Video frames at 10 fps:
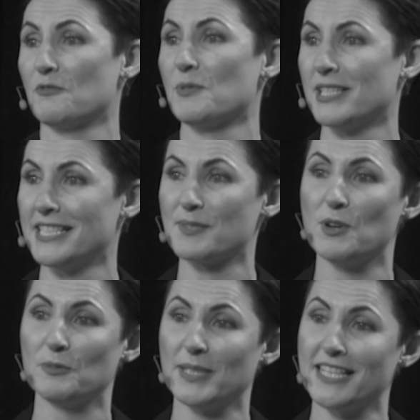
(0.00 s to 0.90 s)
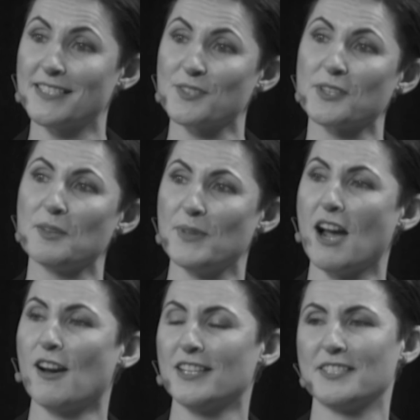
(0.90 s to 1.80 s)
from a really small place, so it can be
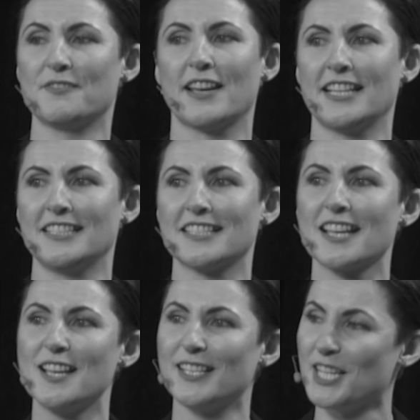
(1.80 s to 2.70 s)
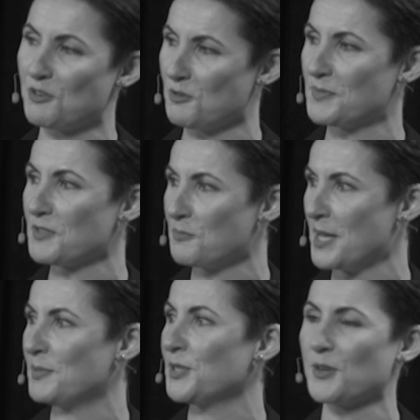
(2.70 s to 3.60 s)
hard to find like groups of
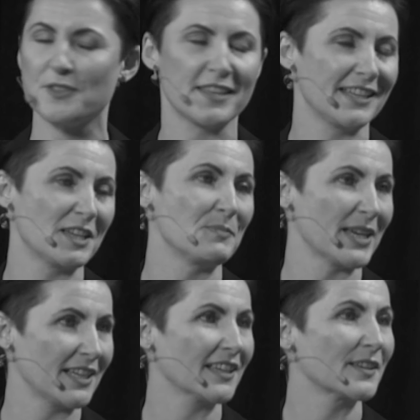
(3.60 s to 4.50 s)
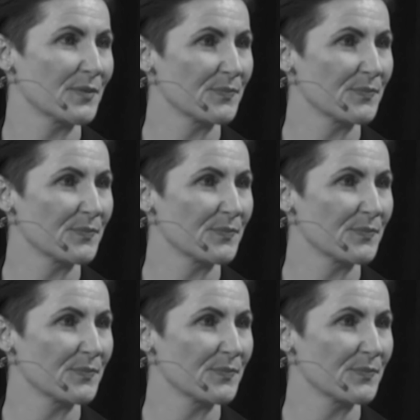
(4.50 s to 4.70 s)
people who are thinking big.